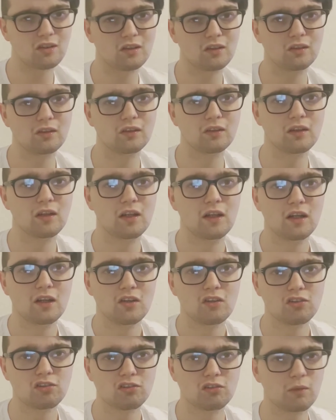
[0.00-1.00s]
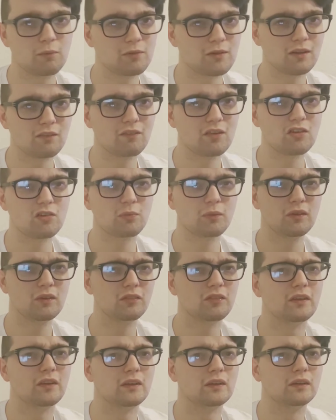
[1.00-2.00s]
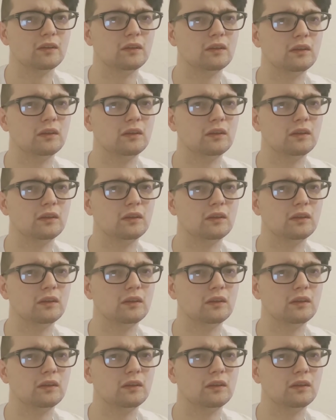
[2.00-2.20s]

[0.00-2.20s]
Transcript: and scripting this movie.